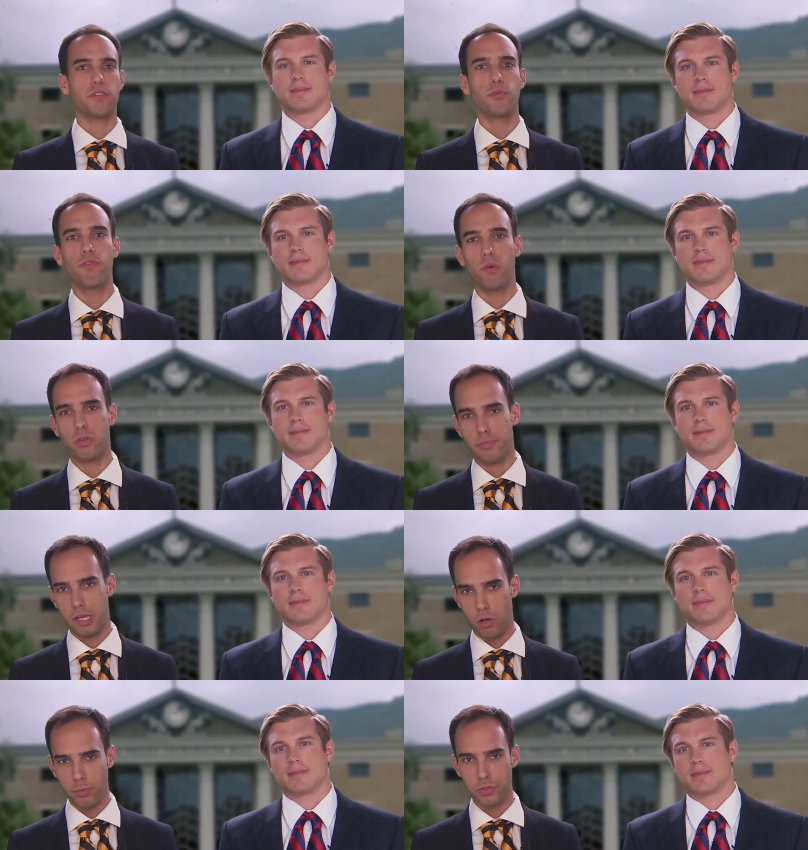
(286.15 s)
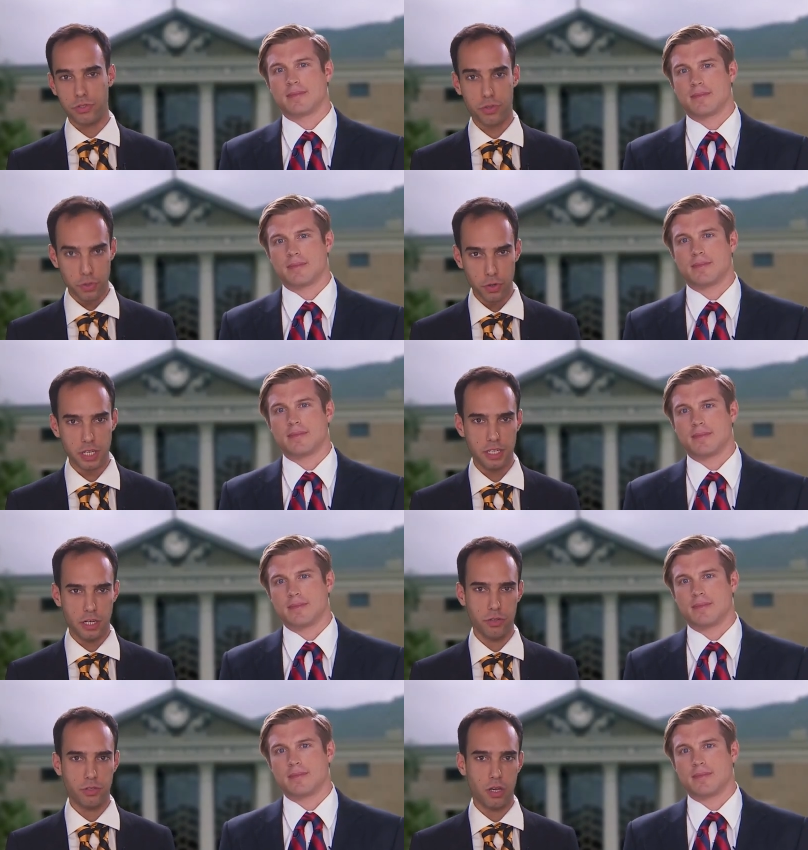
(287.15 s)
Speaker 1: movie was made almost 30
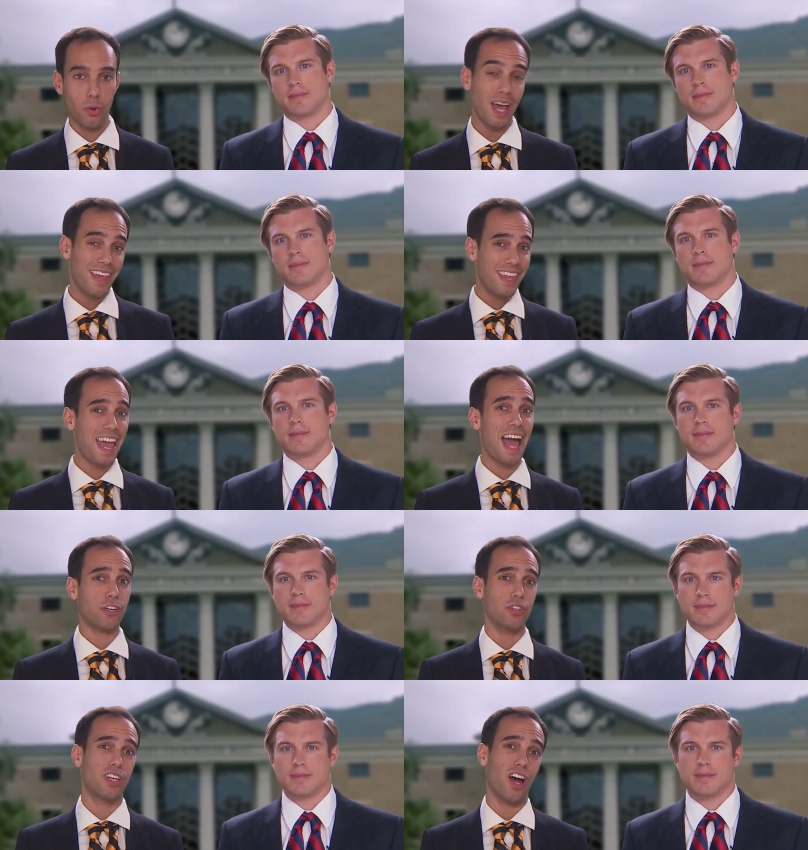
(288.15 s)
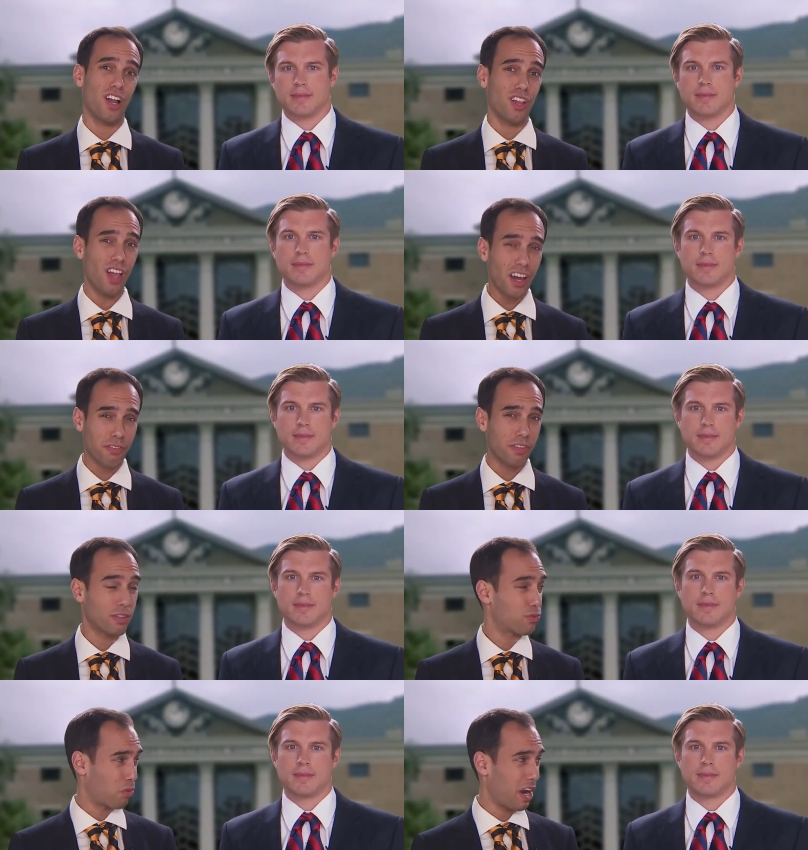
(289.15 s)
years ago, they actually got a lot of
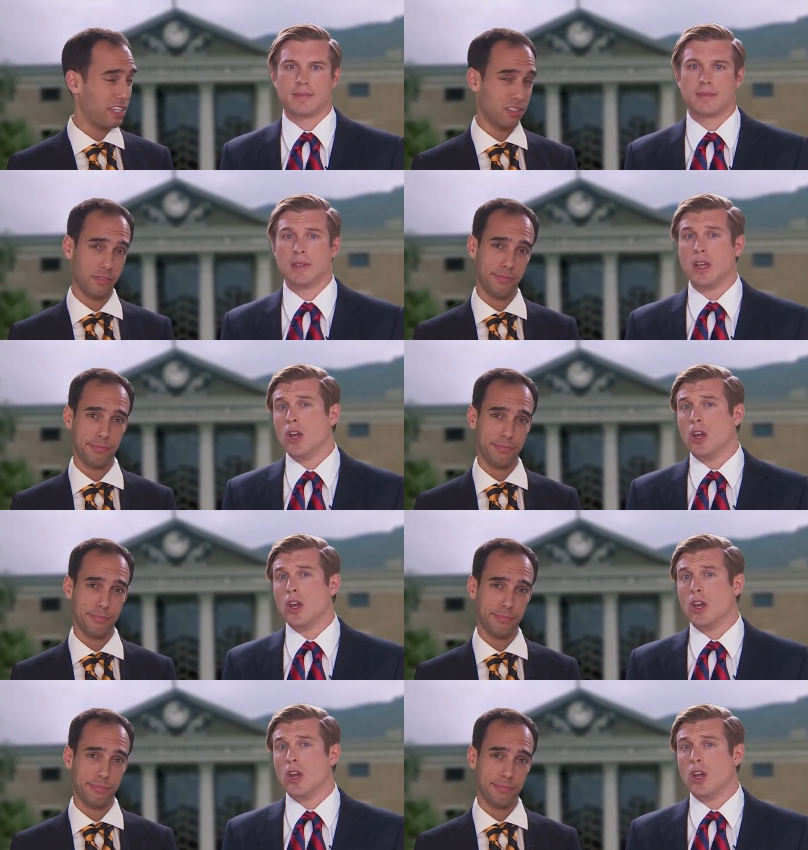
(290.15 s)
things right.